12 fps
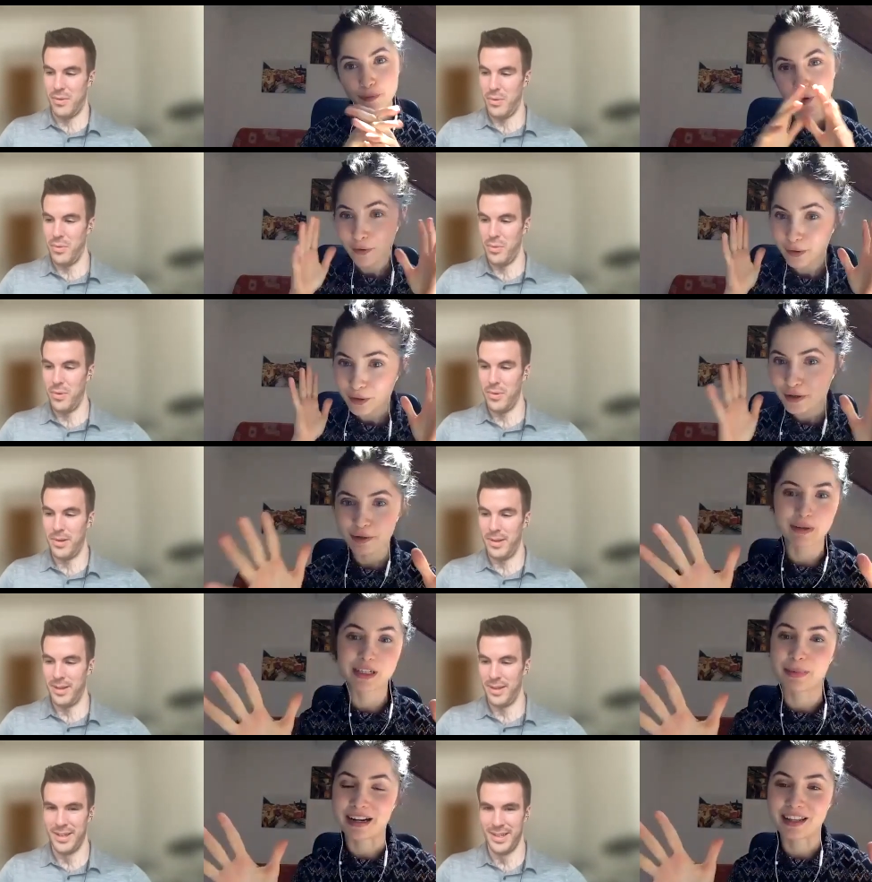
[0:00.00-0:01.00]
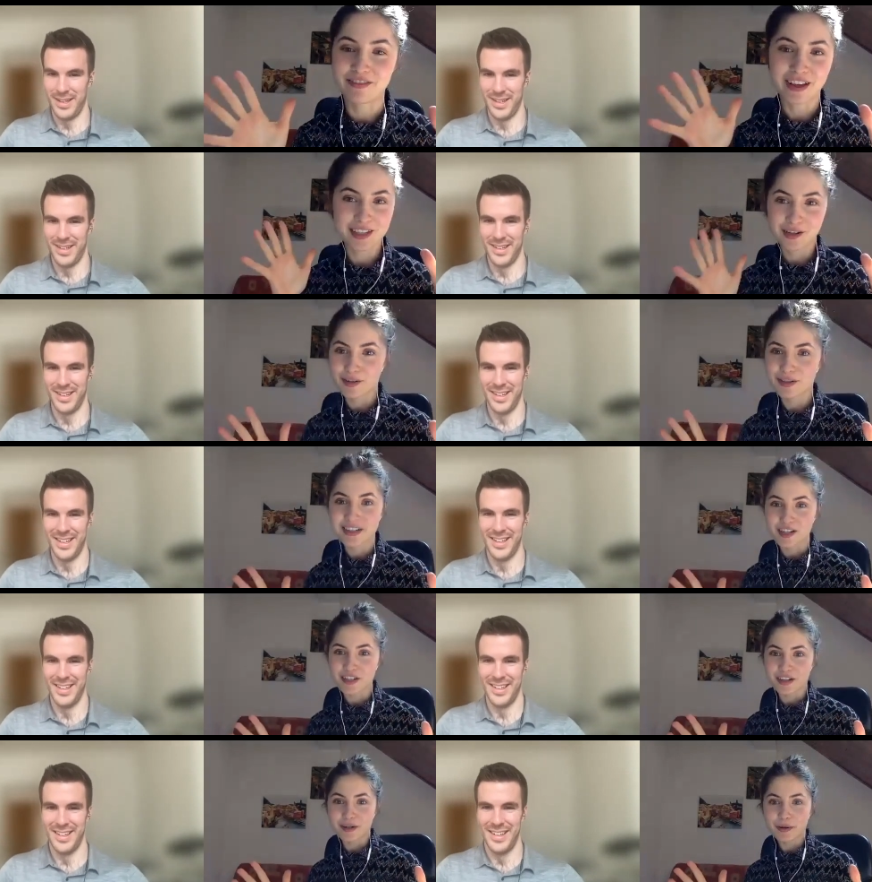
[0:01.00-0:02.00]
Speaker 1: from your perspective as a
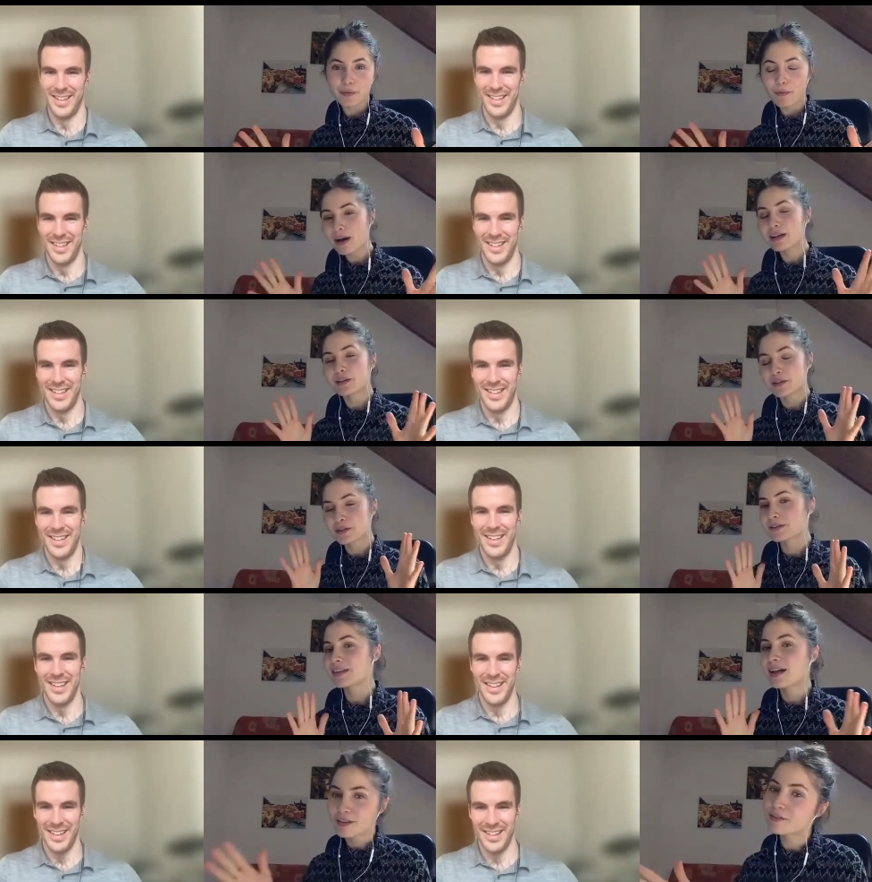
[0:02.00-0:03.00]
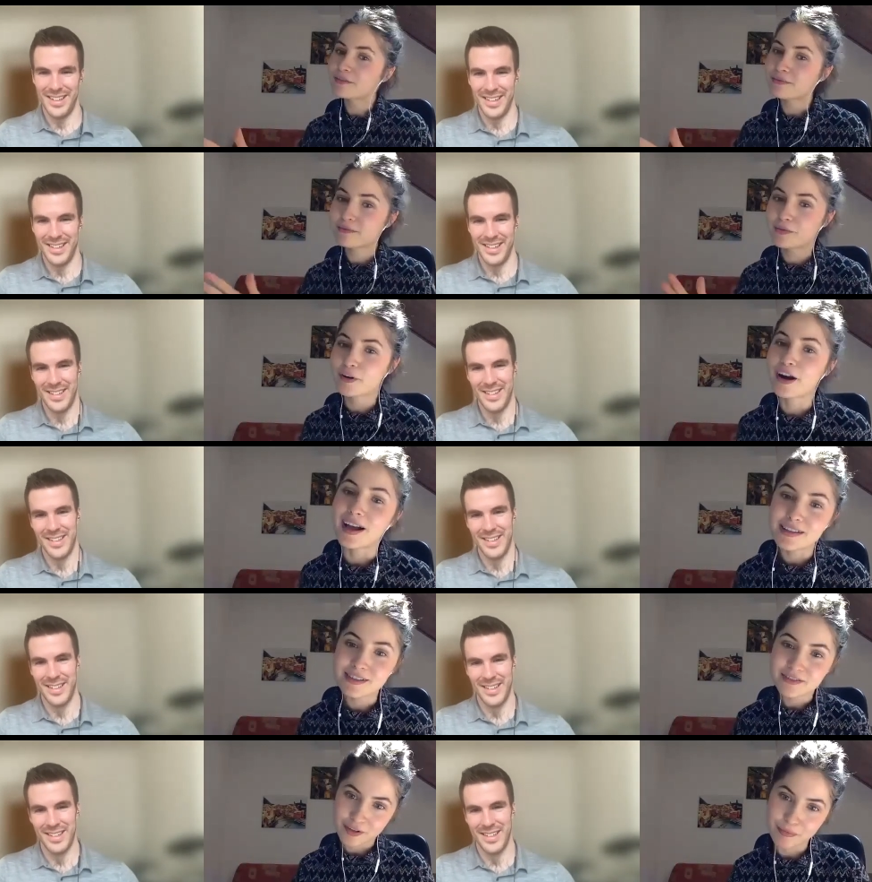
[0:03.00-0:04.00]
researcher, what you should tell for
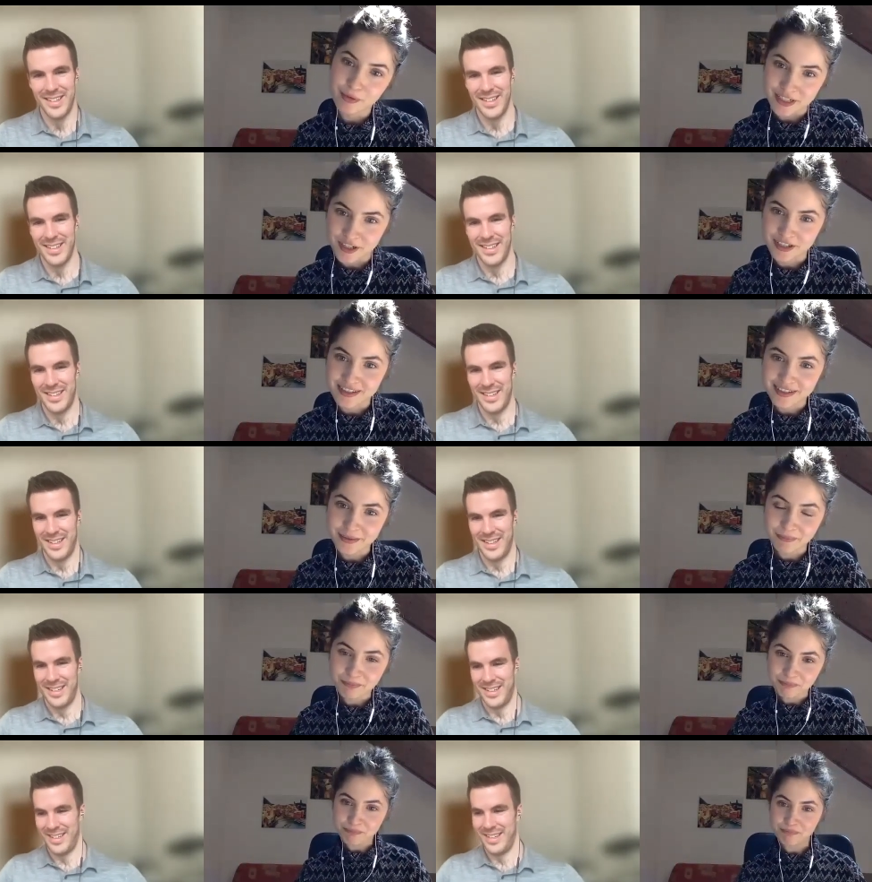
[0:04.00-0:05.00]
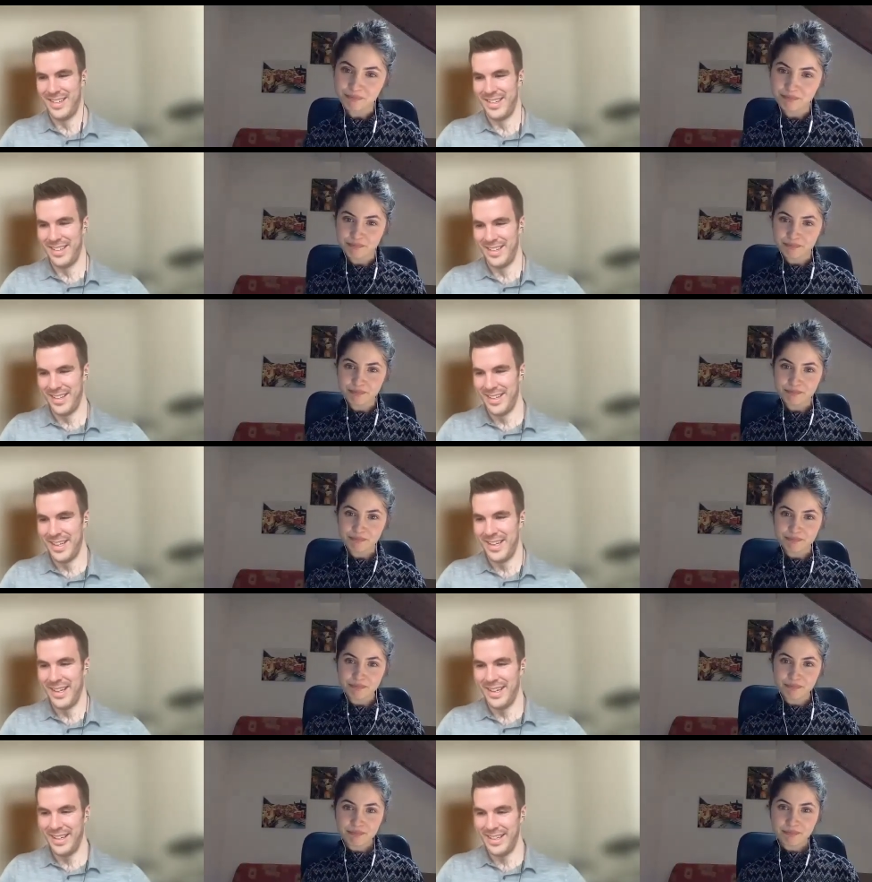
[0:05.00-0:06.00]
us, for musicians?
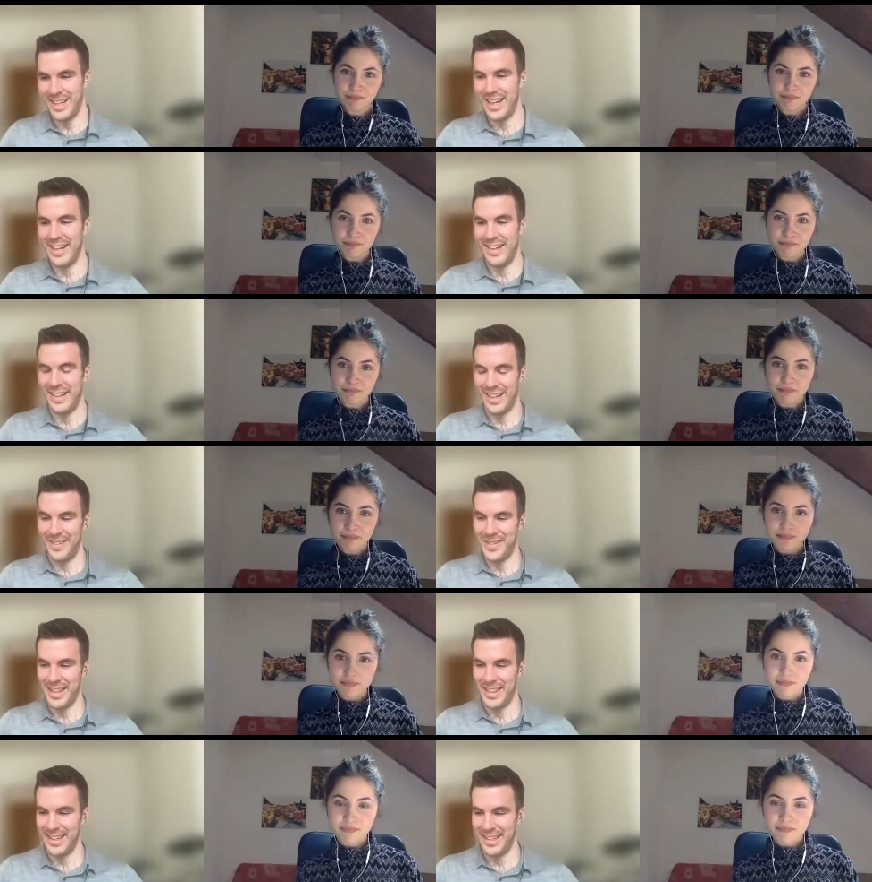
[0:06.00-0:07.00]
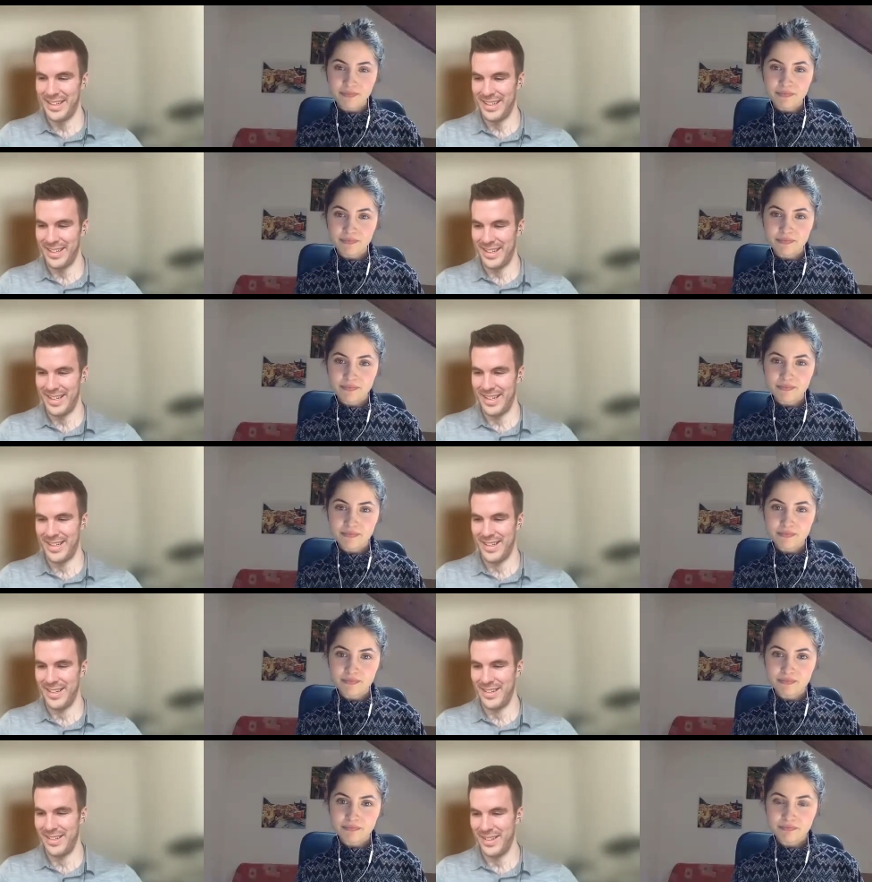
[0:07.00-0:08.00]
Speaker 2: Yeah, I mean, I think,
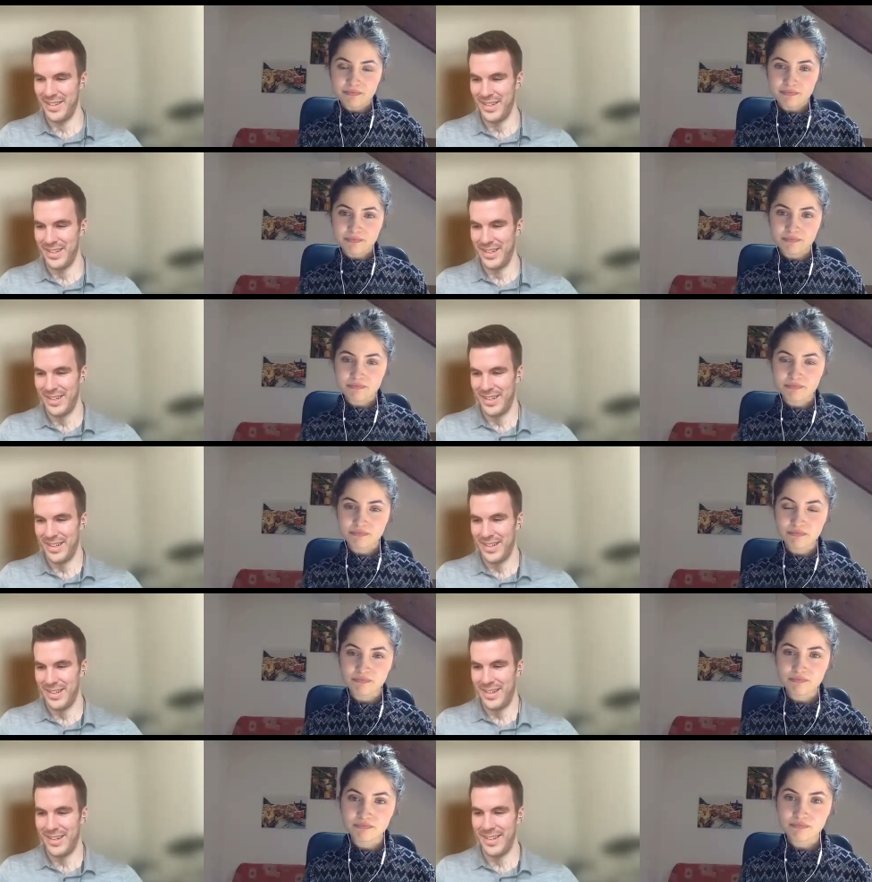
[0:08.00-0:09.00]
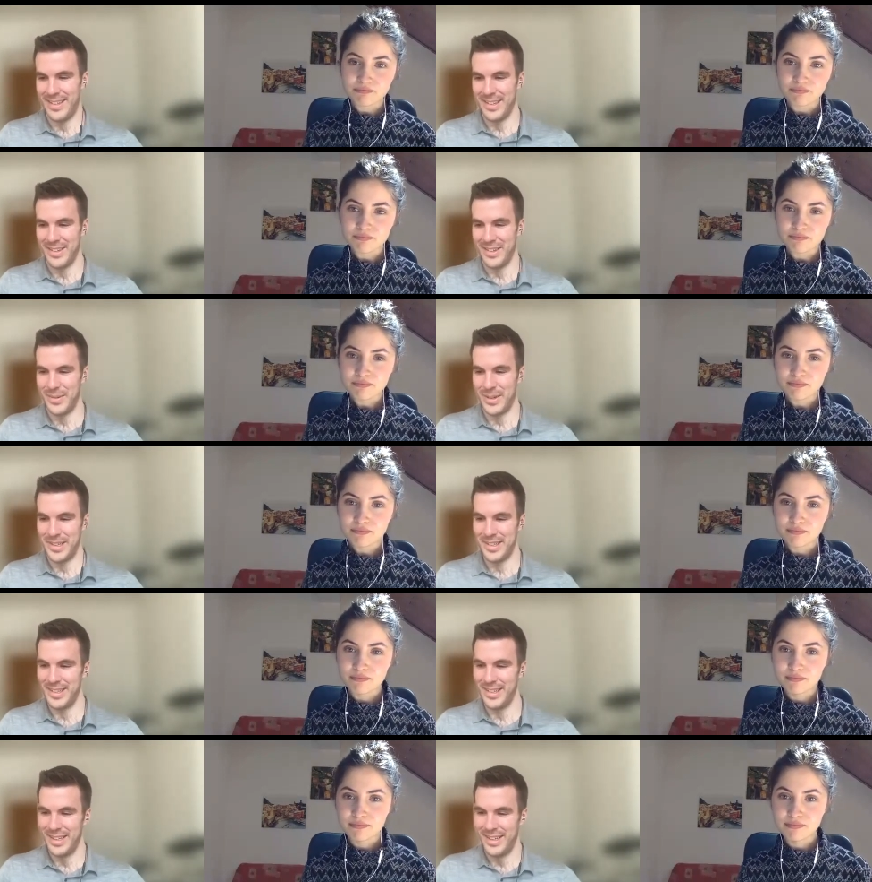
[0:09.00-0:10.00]
uh, oh, that's a good question.